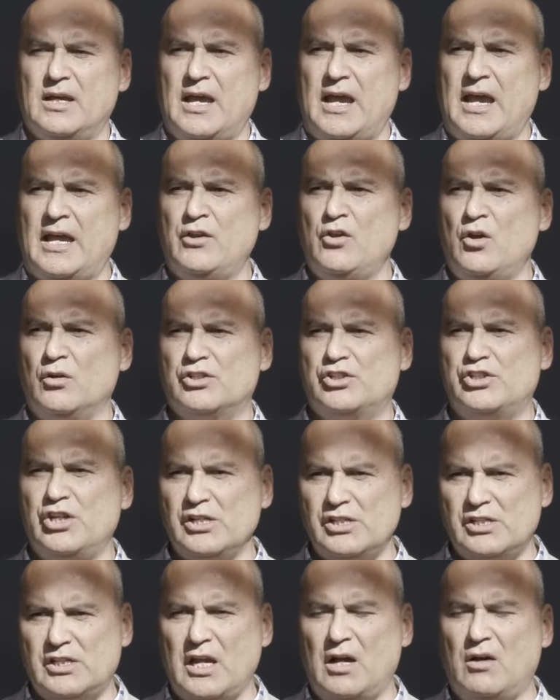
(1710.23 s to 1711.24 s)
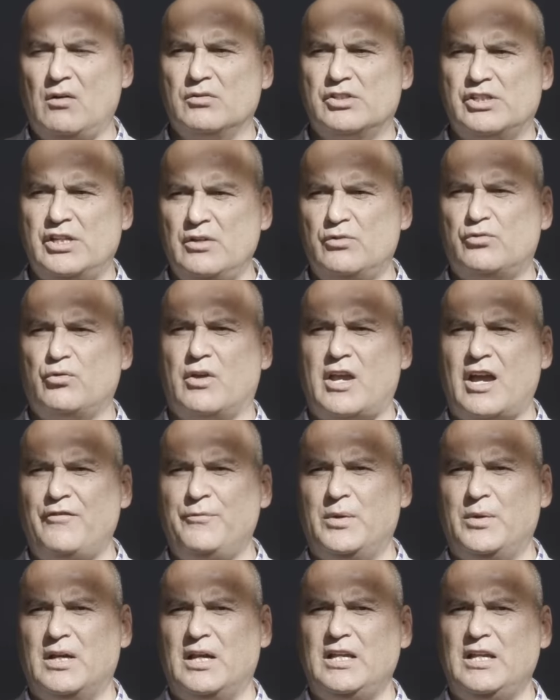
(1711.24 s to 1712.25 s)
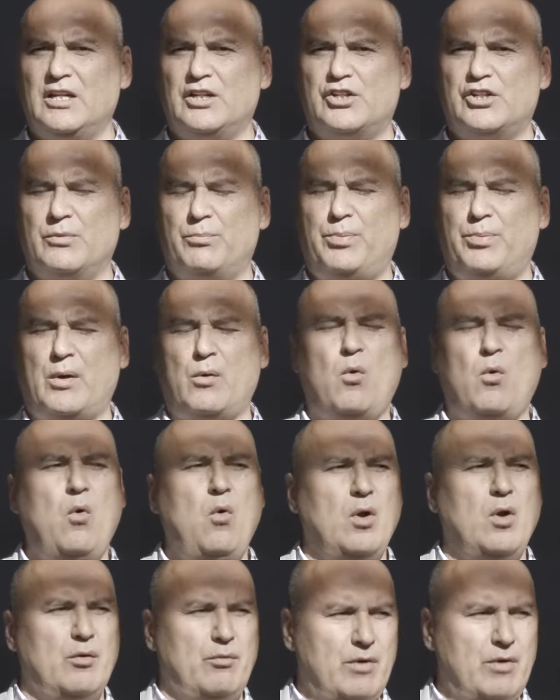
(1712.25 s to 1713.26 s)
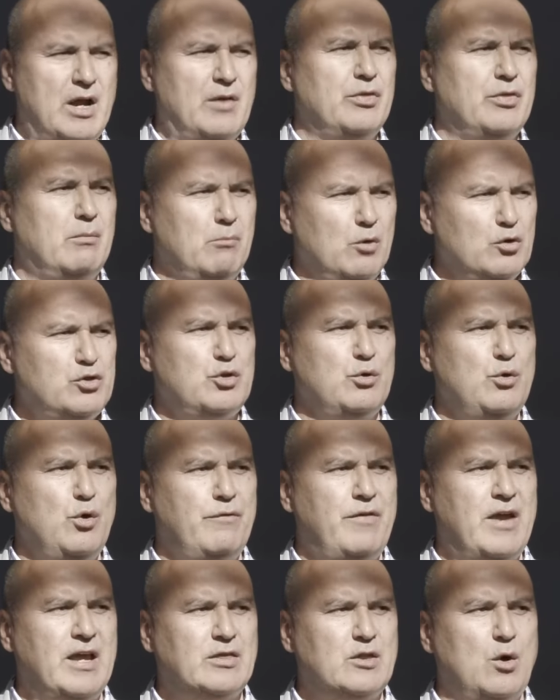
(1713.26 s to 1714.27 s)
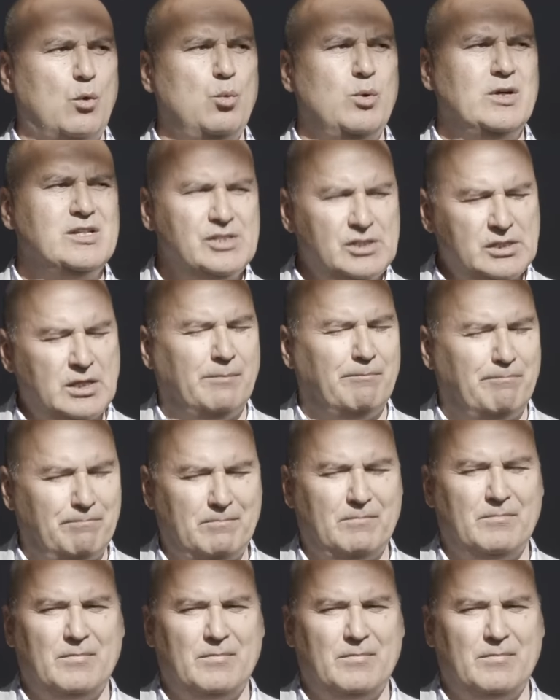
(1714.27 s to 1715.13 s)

and not just our central government leadership, but all around the motu who've had the wisdom